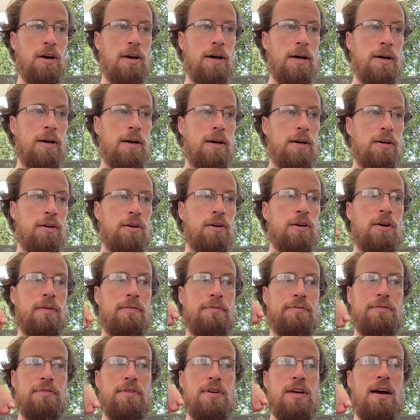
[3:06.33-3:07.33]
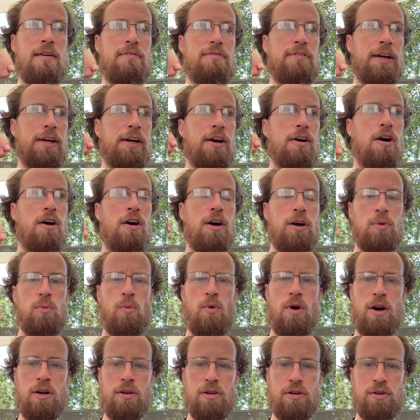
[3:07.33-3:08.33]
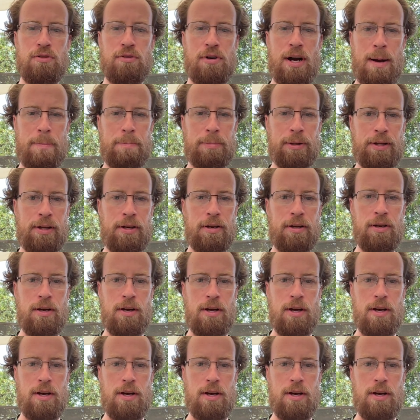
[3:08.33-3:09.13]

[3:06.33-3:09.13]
or if you have like a hard water droplet,